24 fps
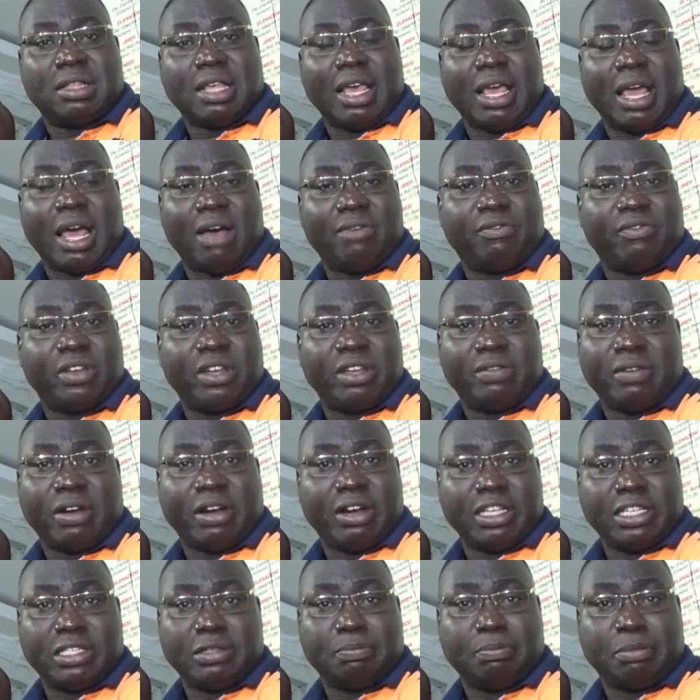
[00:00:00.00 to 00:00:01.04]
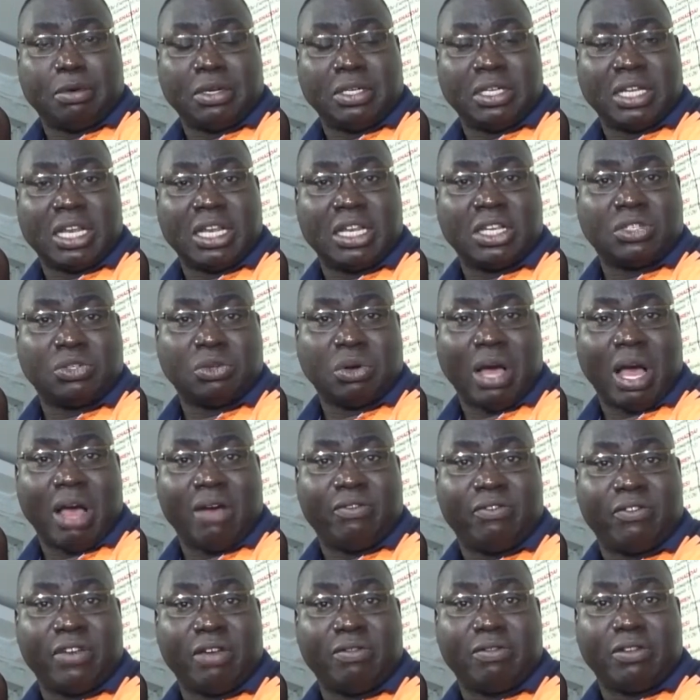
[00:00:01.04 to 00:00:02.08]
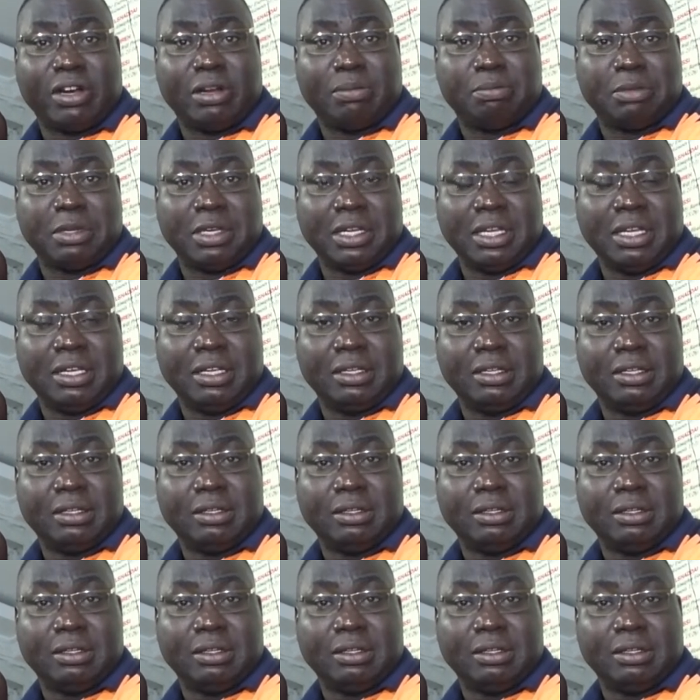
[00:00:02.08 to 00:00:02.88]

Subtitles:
they have never responded to her favorably,